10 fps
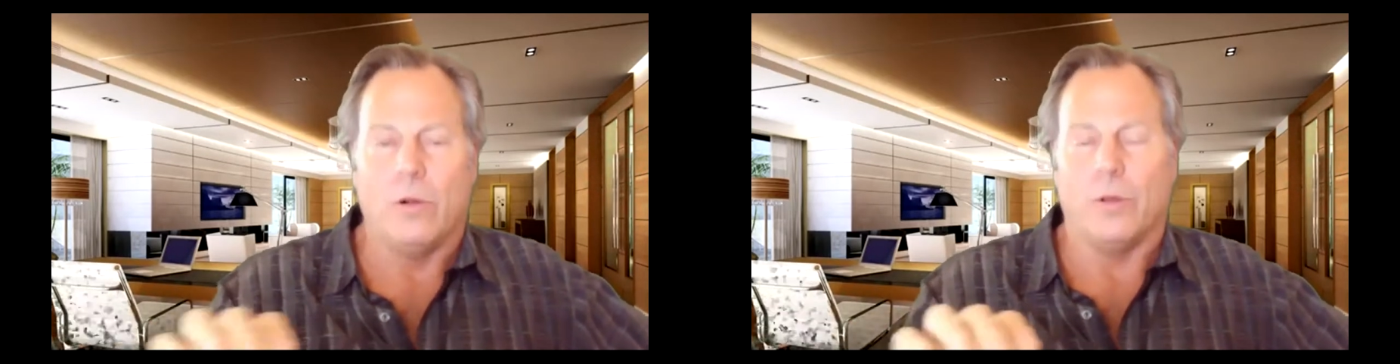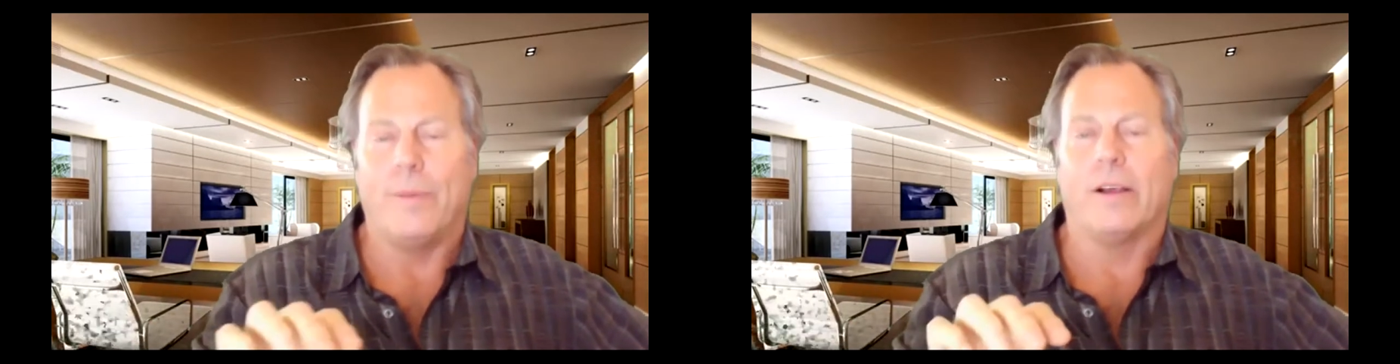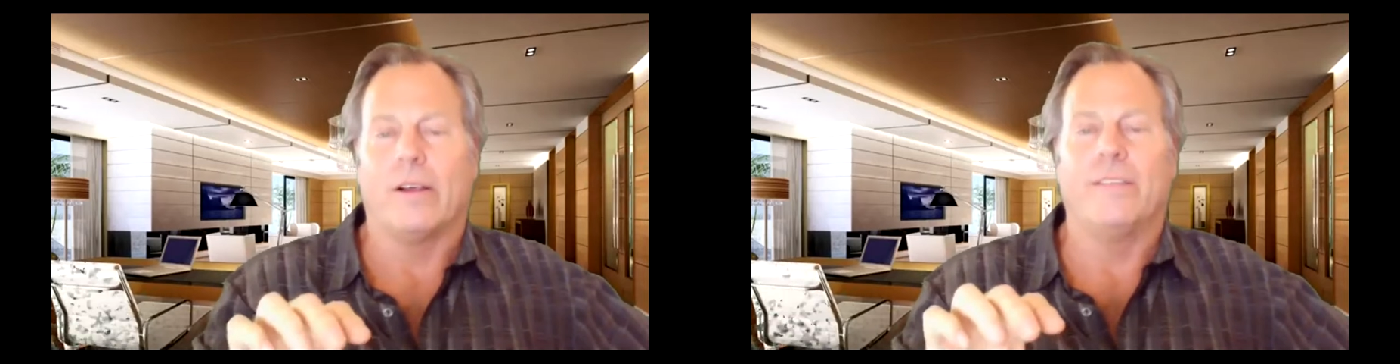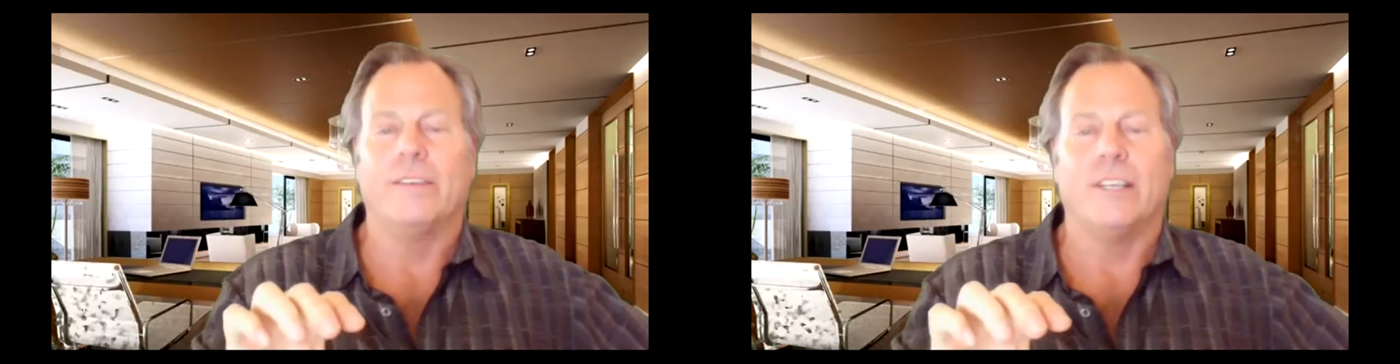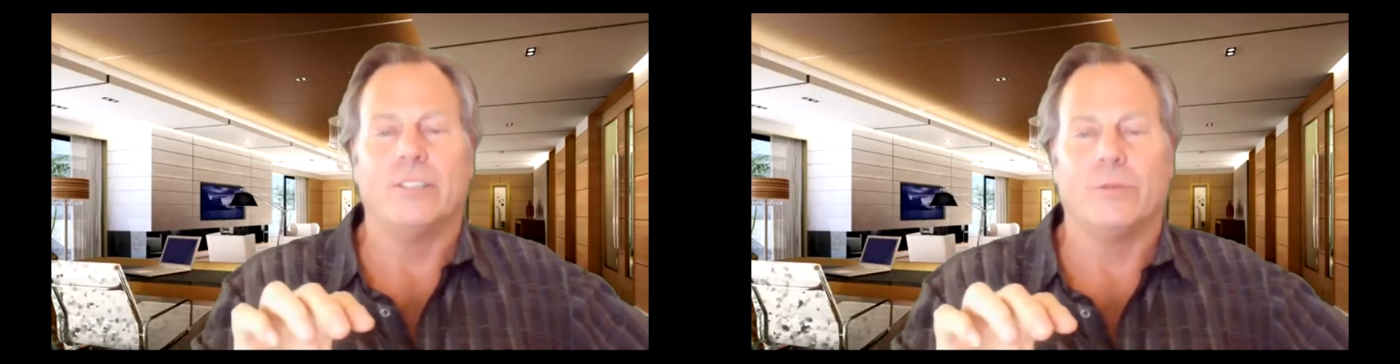the paragraph that
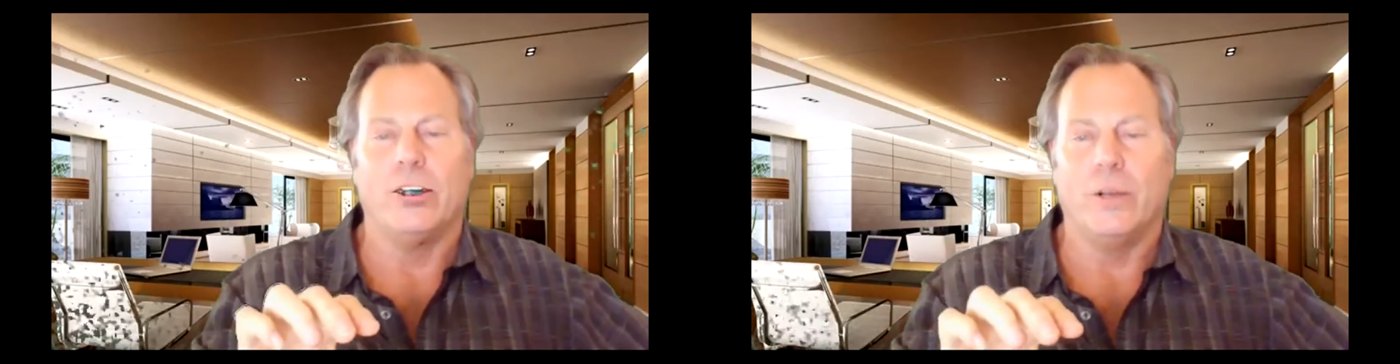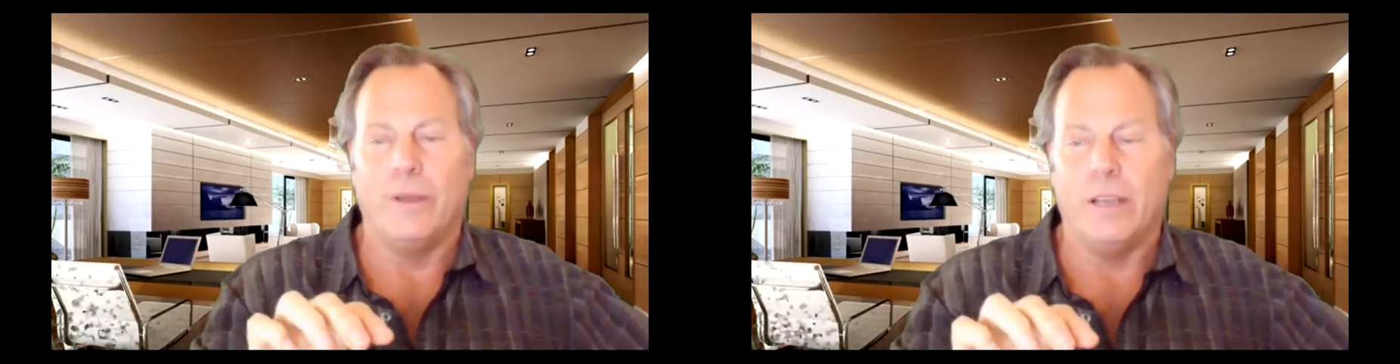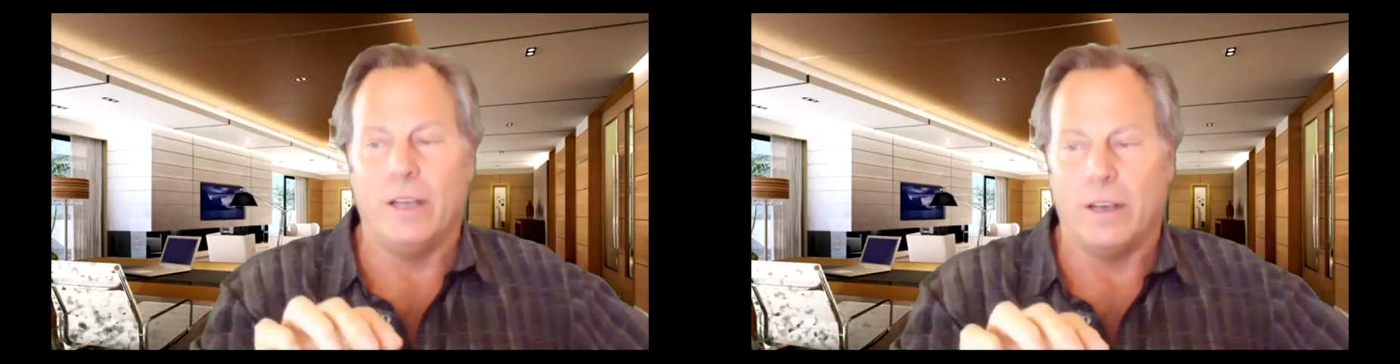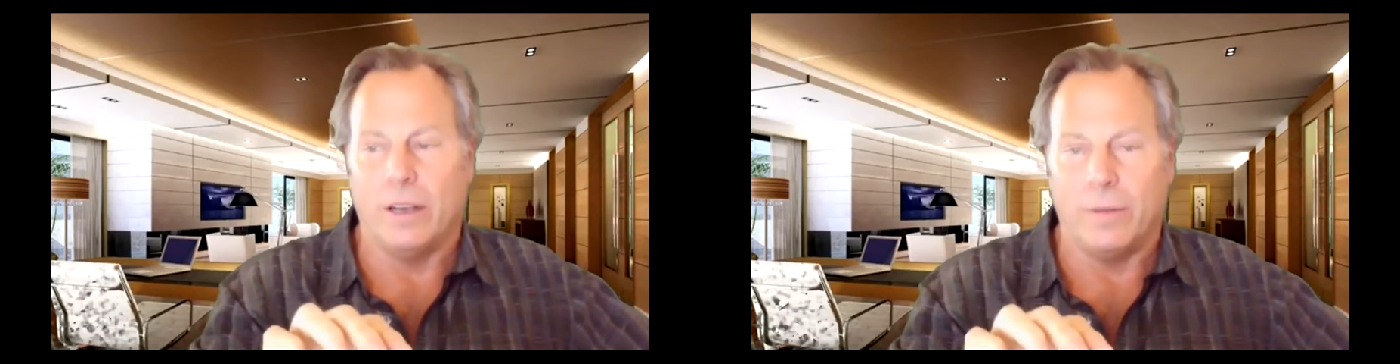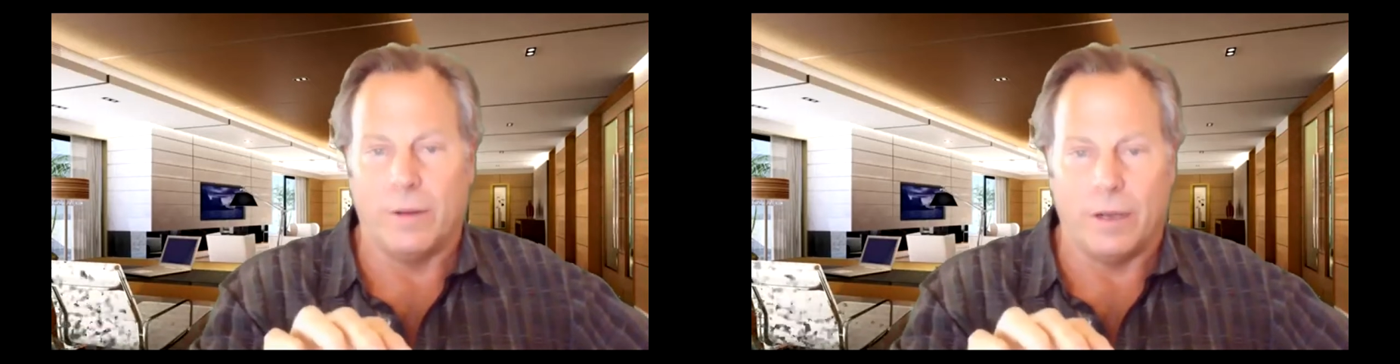says we're going to be
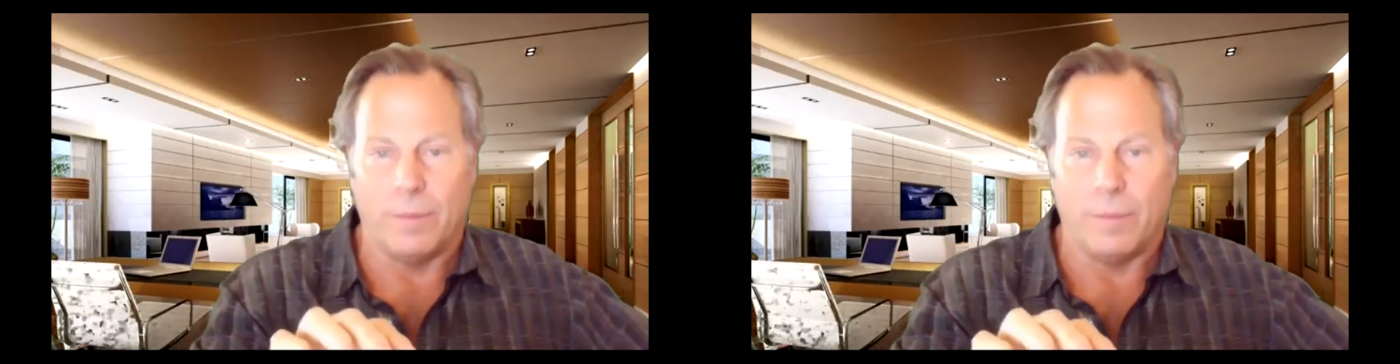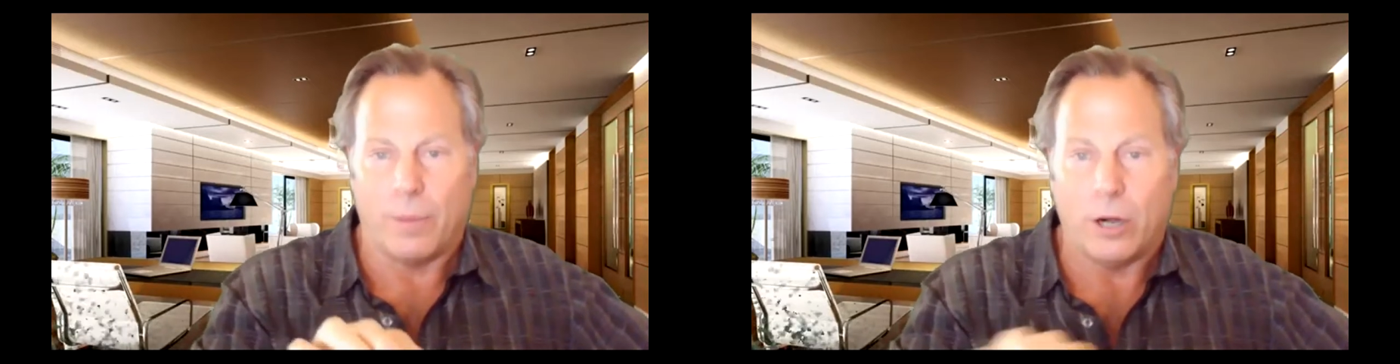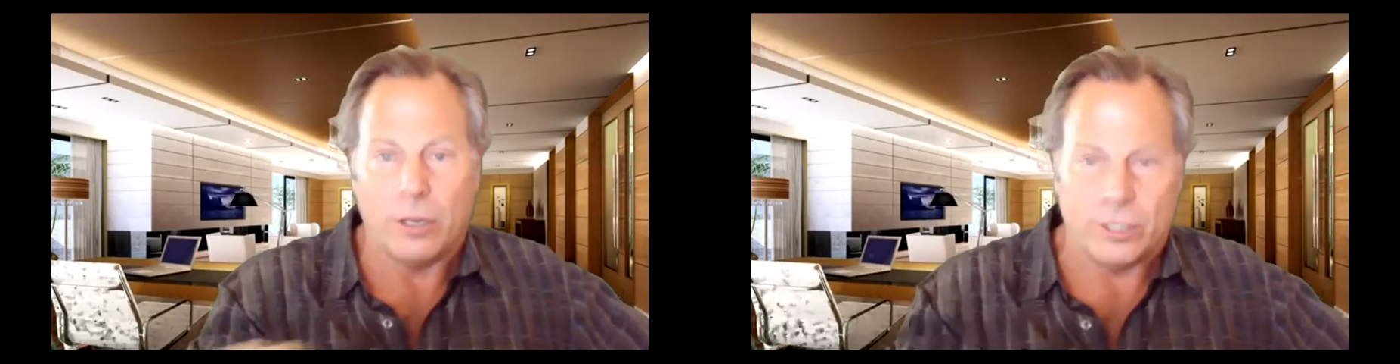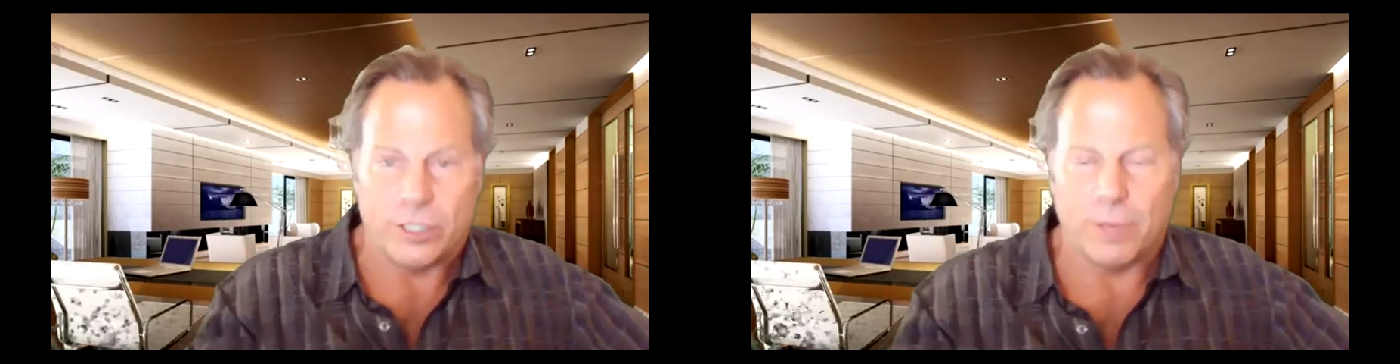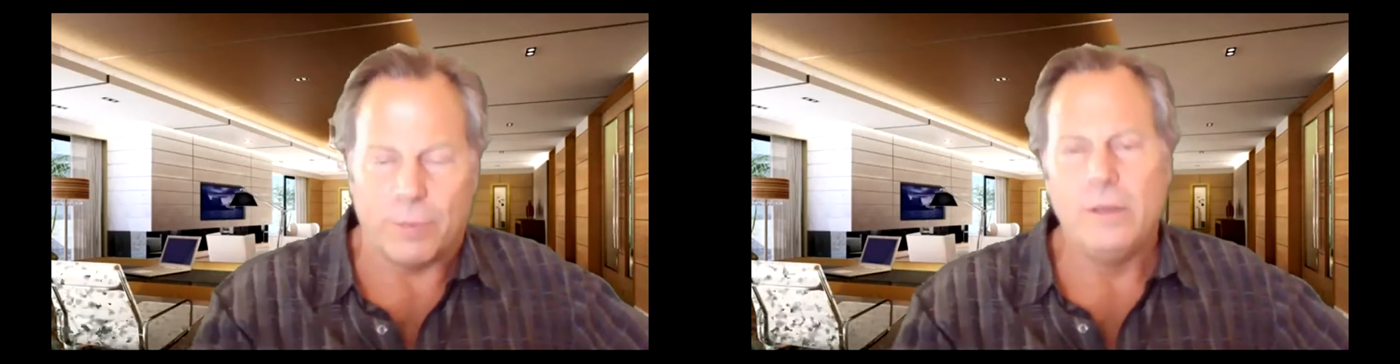a
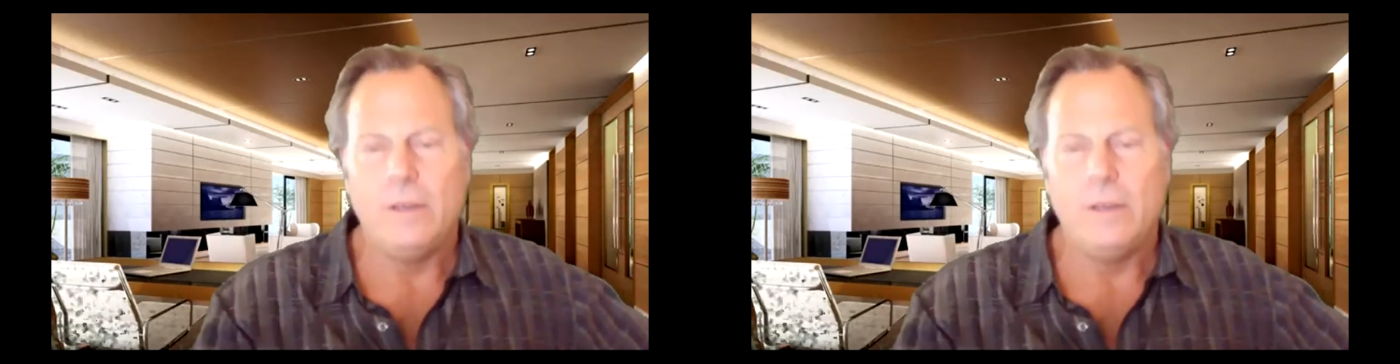partnership,